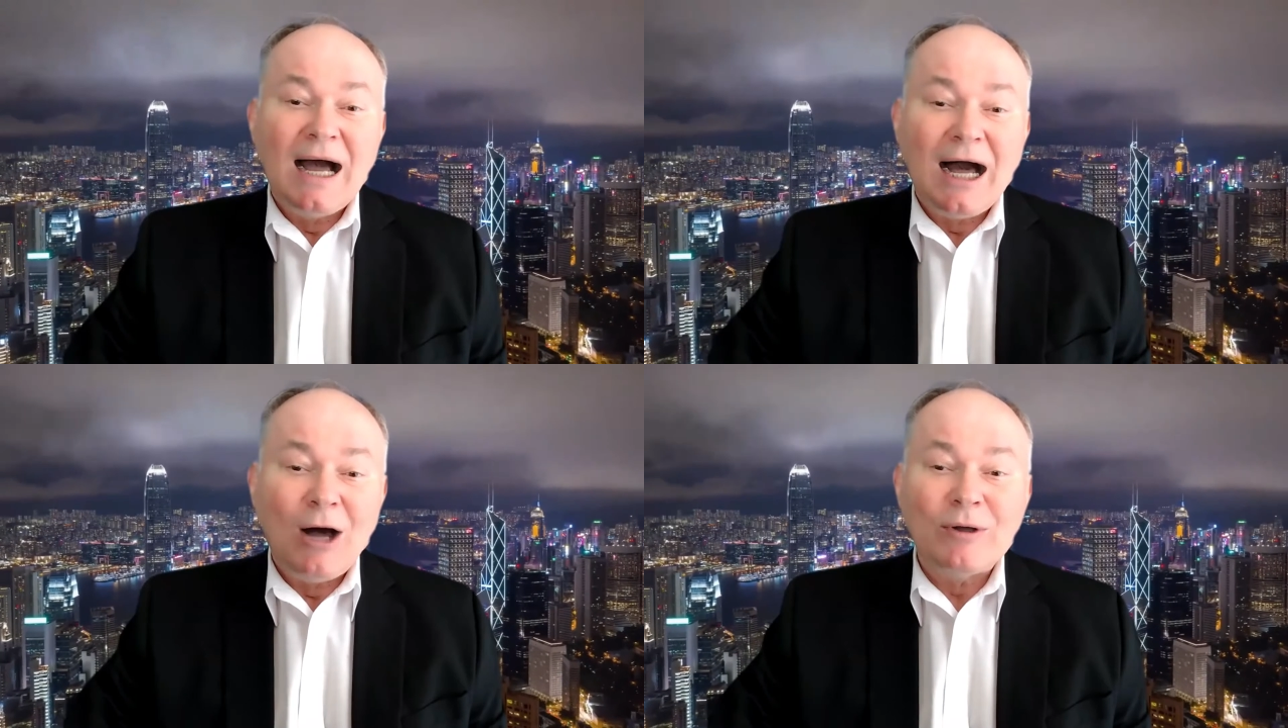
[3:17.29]

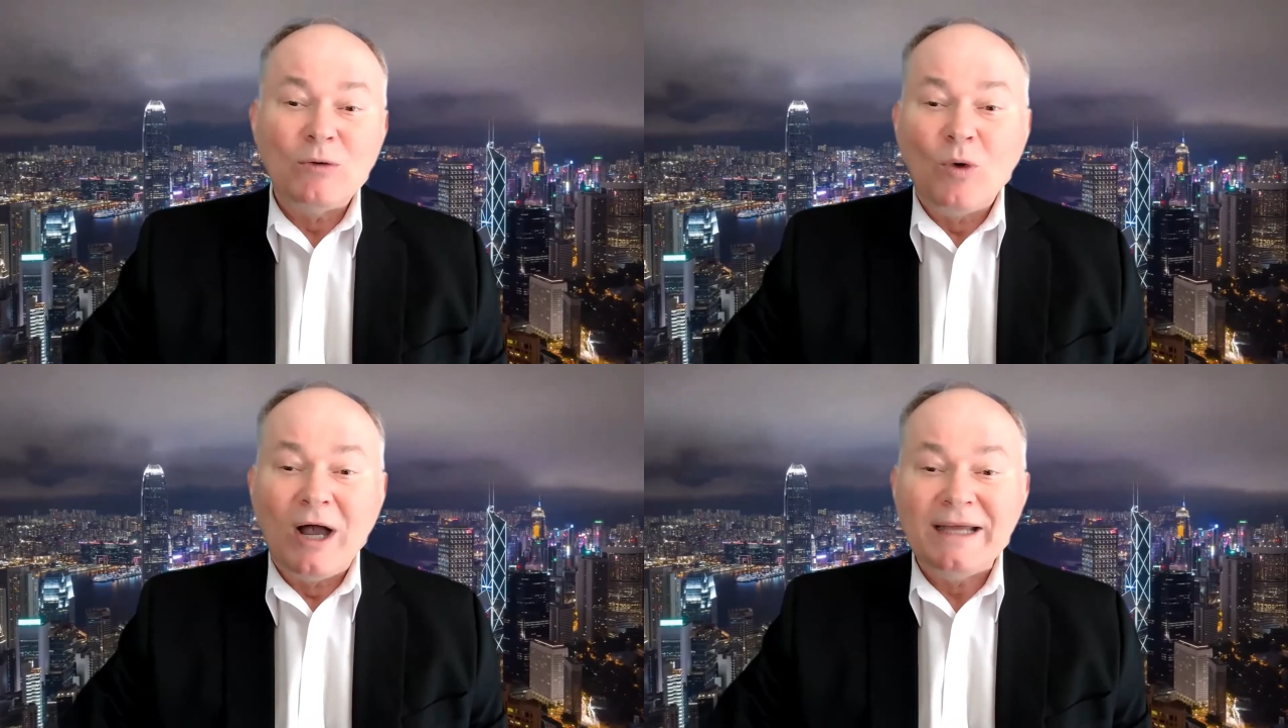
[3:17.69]
How
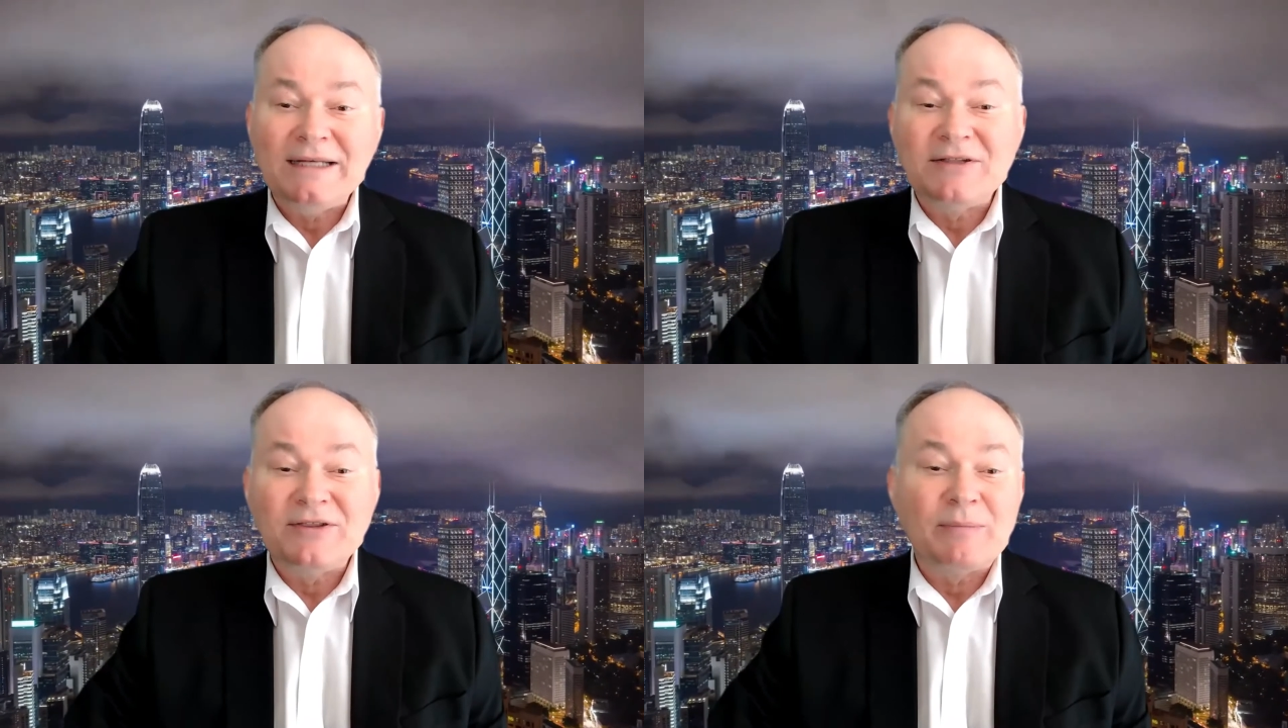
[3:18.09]
and why
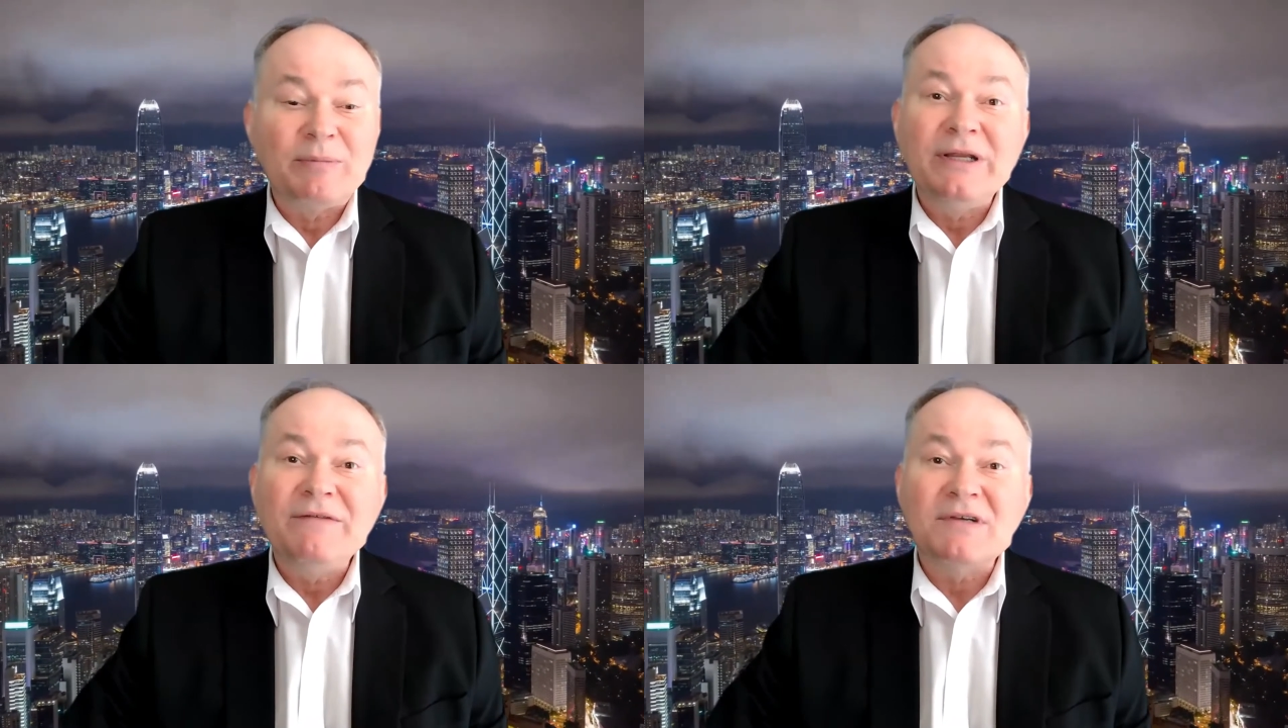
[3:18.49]
did their
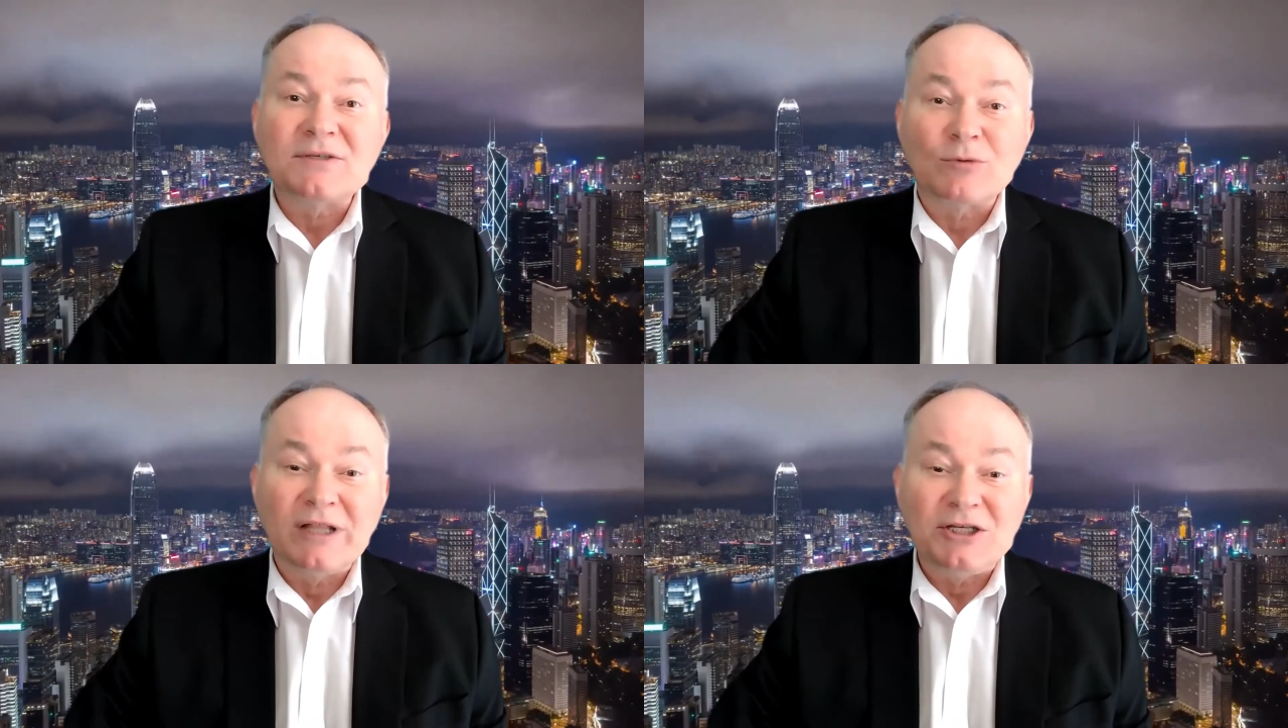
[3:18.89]

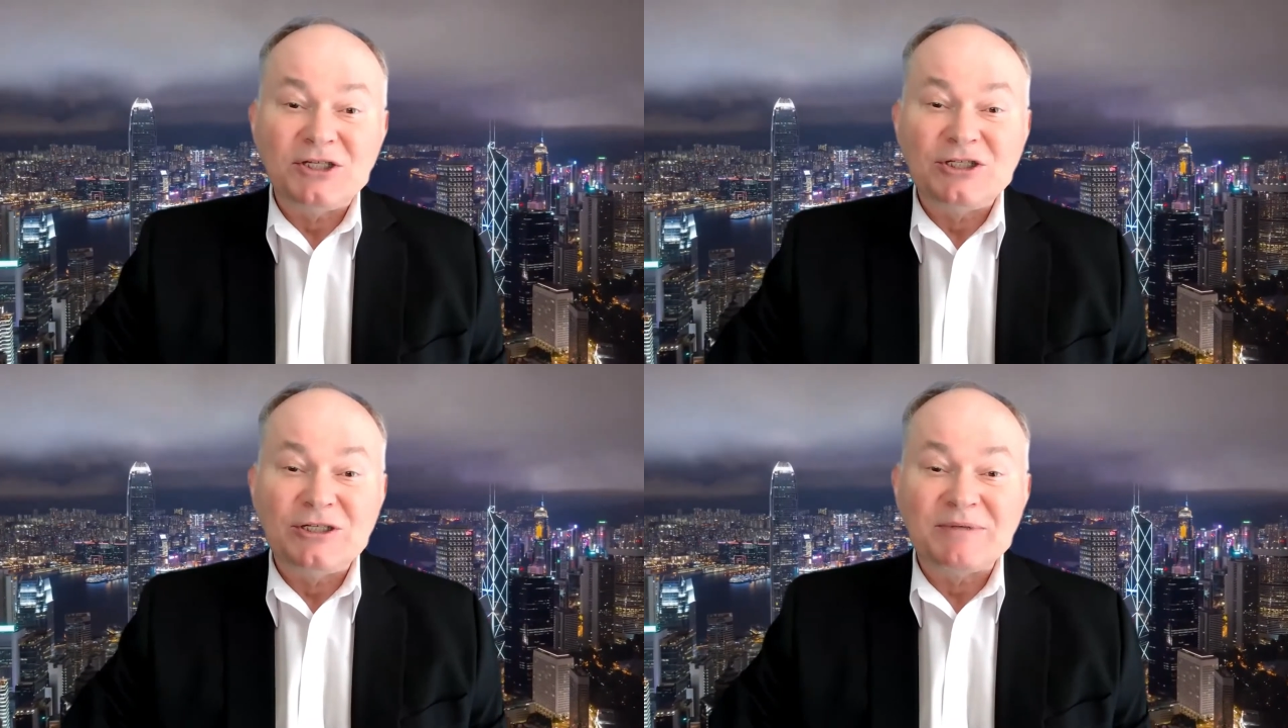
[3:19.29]
previous
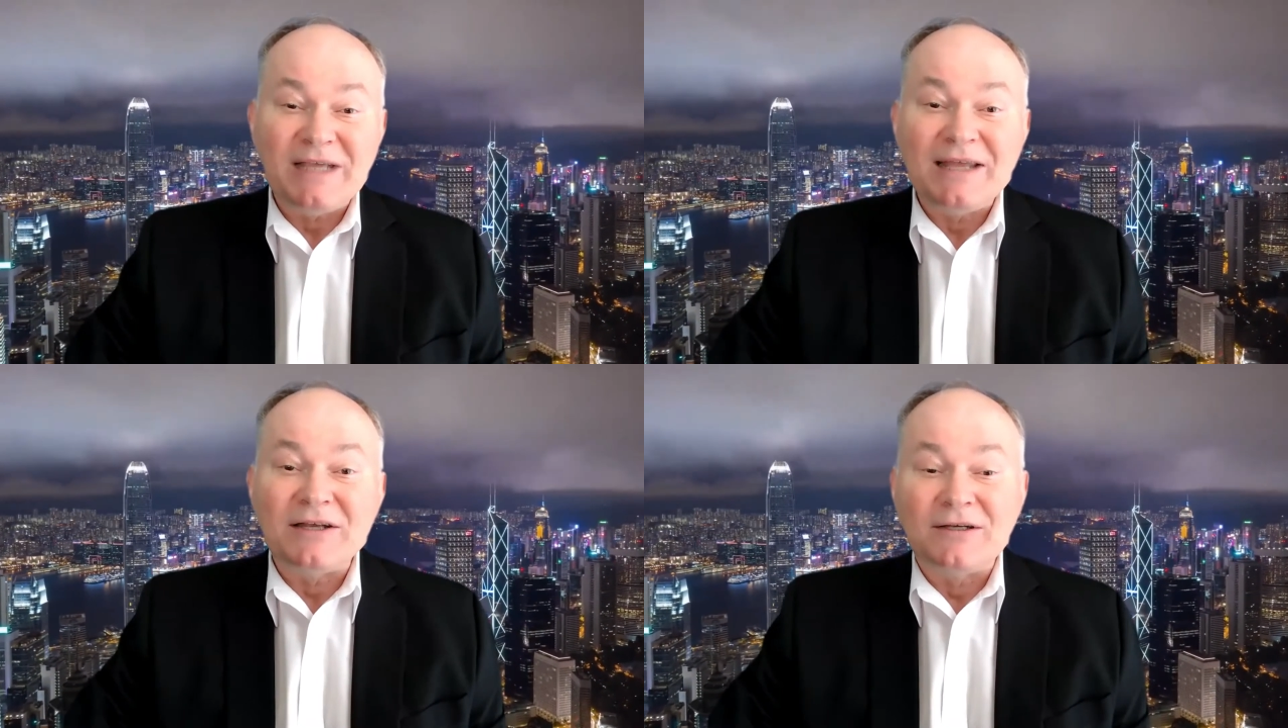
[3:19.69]
relationships
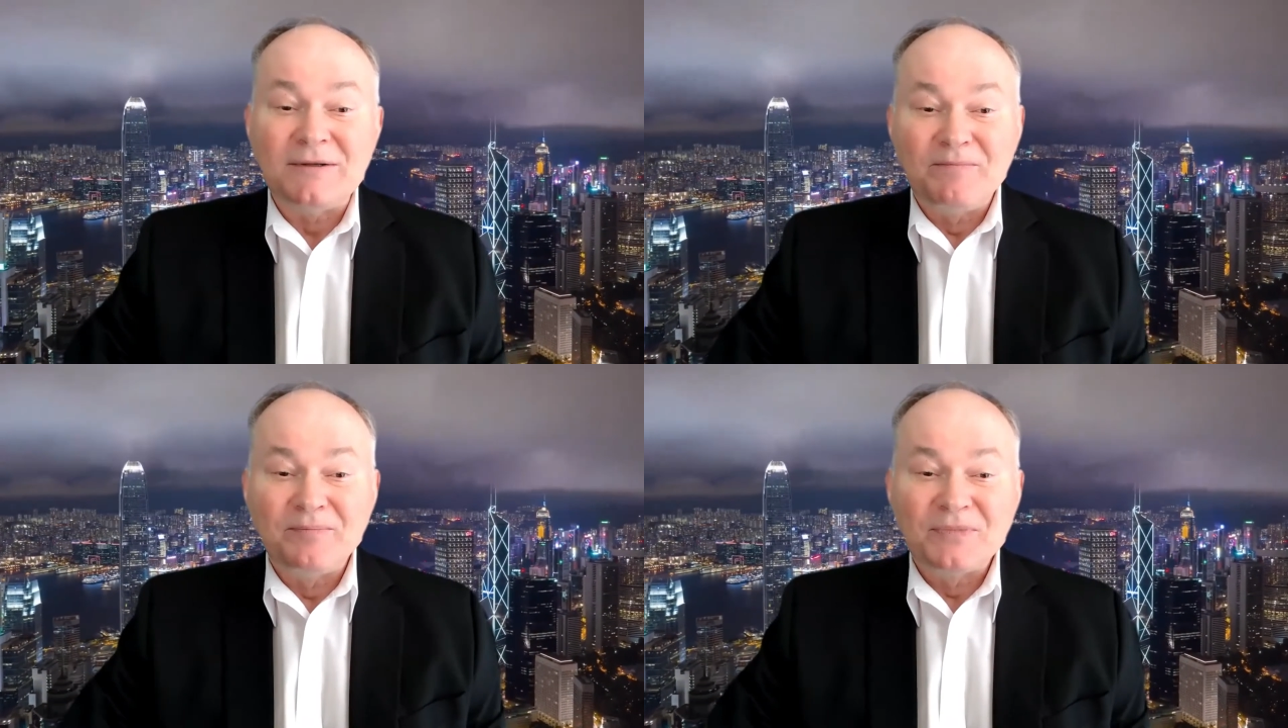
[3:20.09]
end?